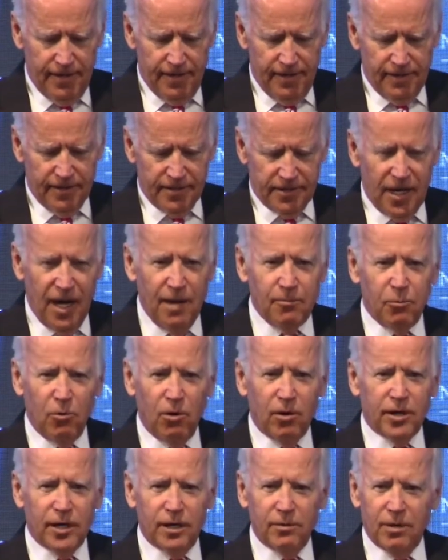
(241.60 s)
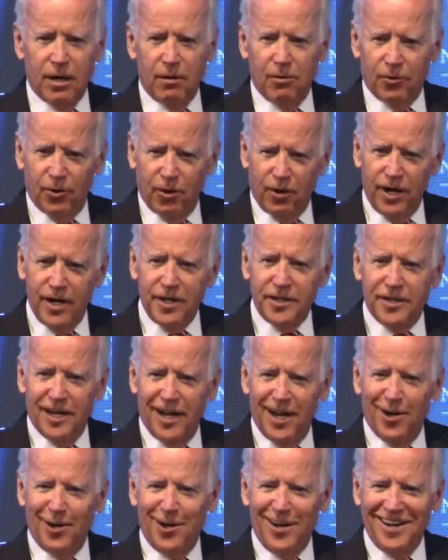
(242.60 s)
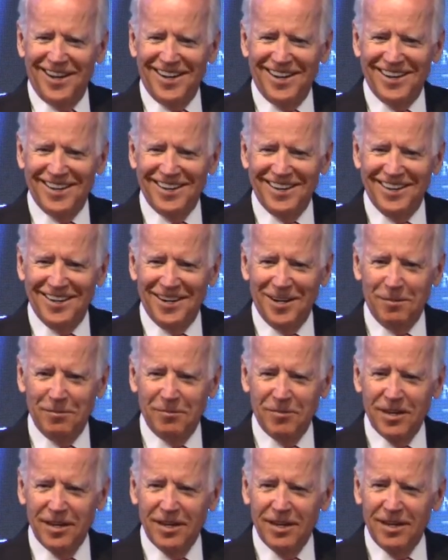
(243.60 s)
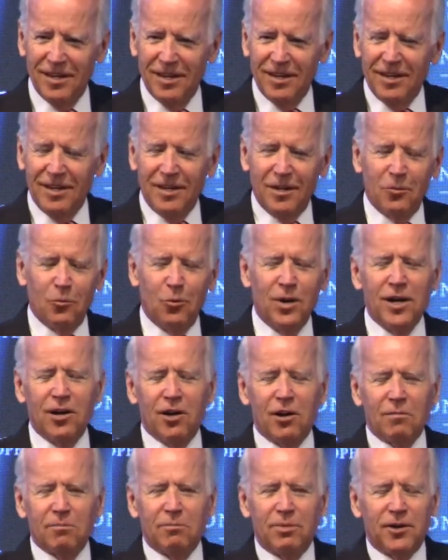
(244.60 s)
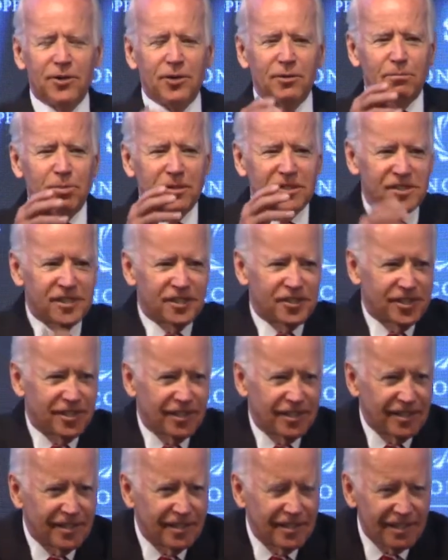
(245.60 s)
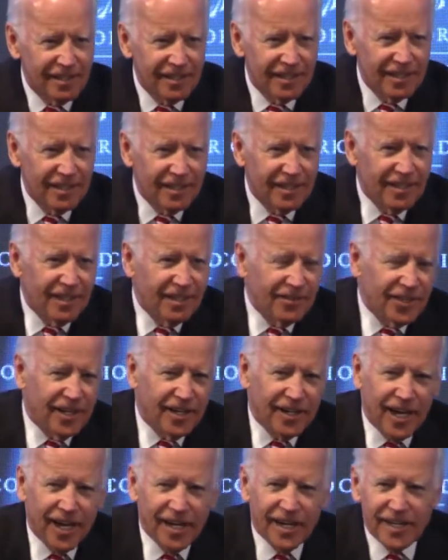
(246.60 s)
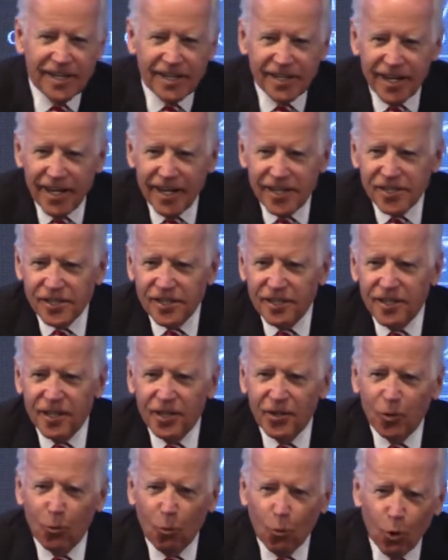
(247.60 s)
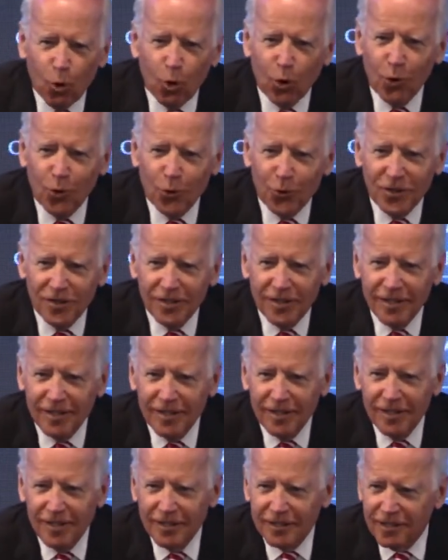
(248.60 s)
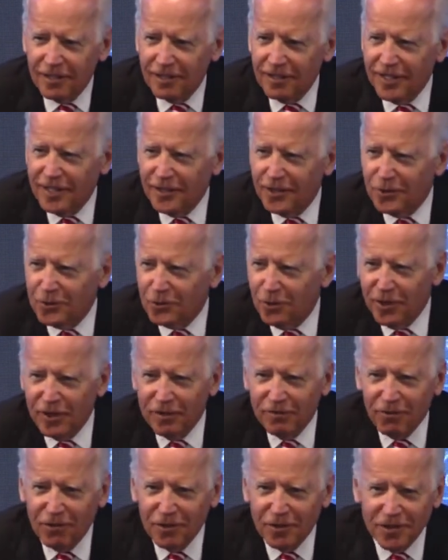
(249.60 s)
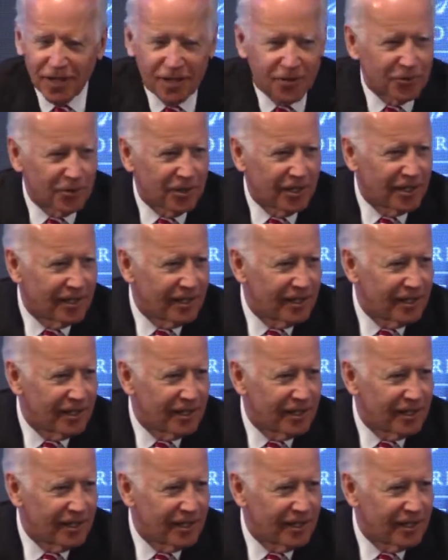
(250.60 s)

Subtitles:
stop walking around with our head down. We are better positioned than any nation in the world to lead the 21st century